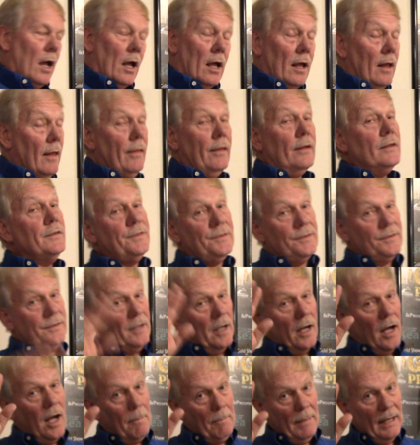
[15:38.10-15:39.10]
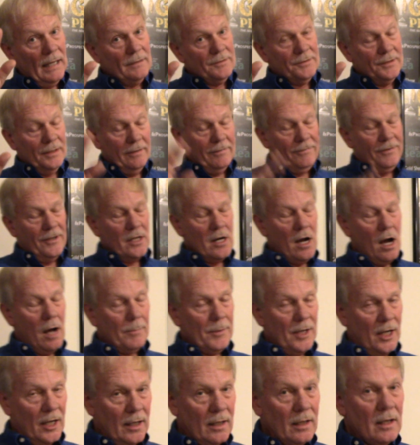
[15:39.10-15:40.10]
This is an amazing
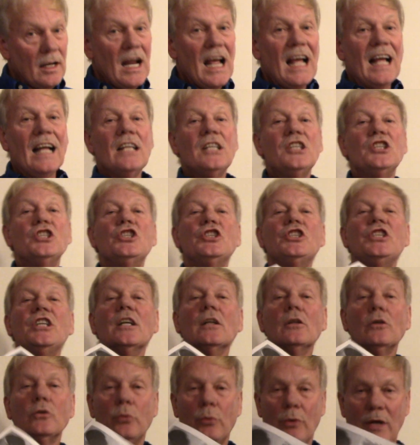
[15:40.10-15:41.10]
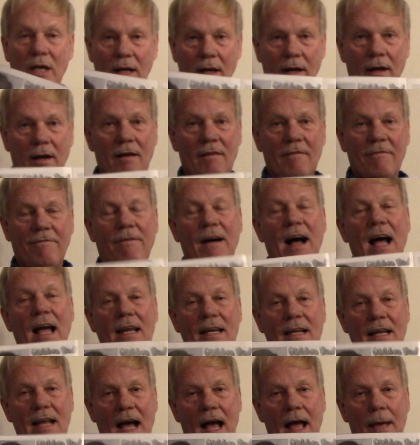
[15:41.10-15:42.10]
phenomenon. Children
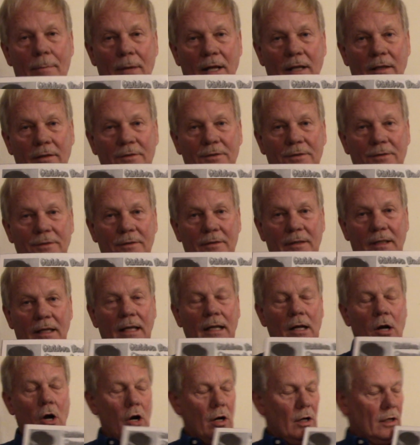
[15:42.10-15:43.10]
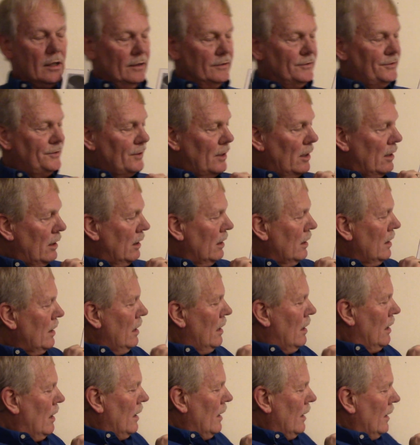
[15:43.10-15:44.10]
find diamonds in Arkansas.
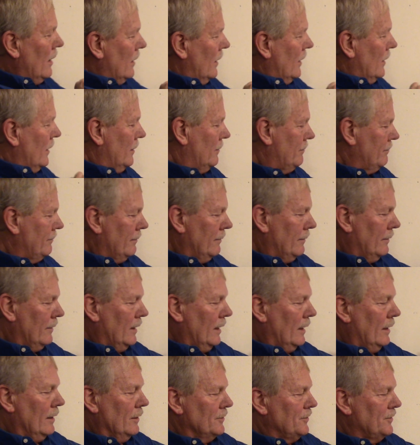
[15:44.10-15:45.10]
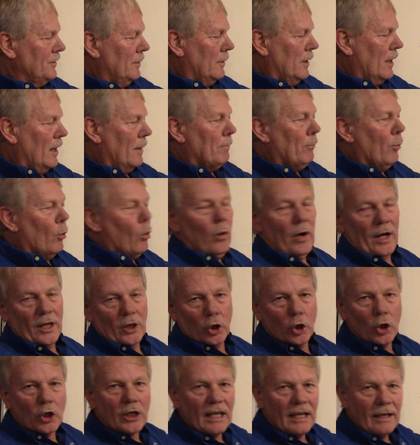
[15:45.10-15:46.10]
Here's a boy
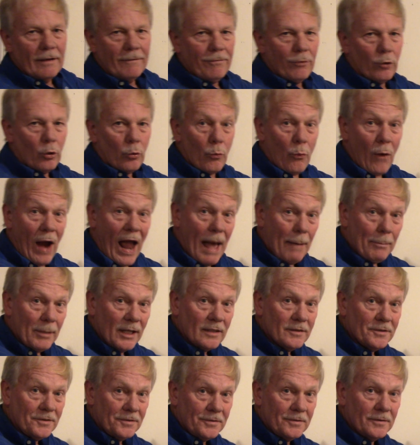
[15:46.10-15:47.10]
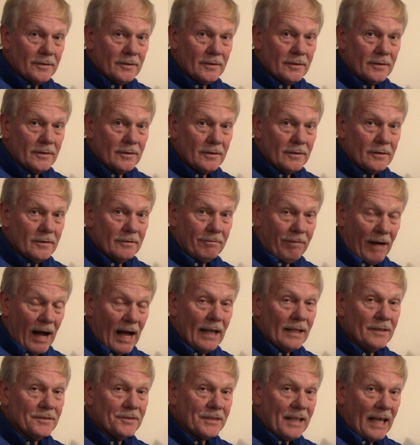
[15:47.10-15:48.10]
looking for rabbits,
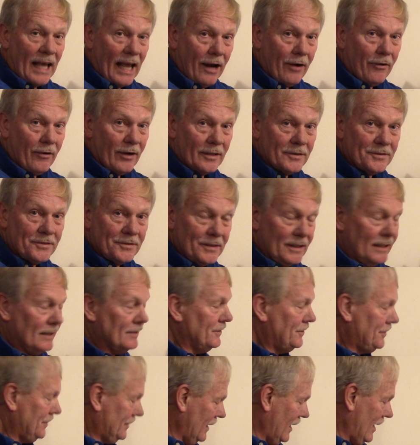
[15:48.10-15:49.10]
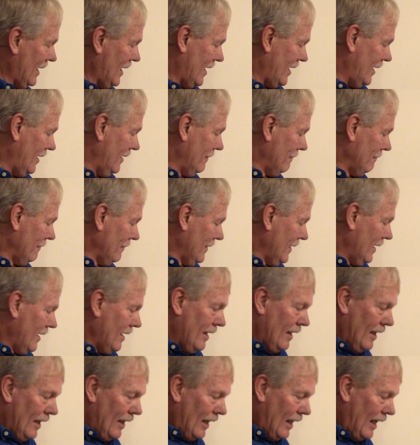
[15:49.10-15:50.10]
finds carrots instead.
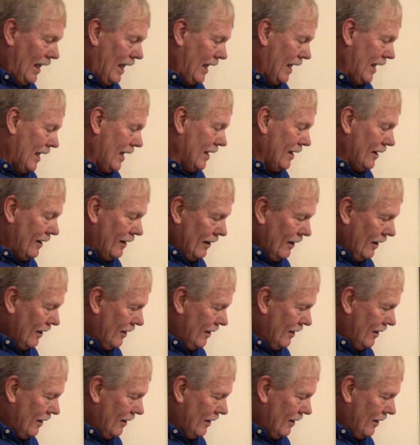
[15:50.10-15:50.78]
And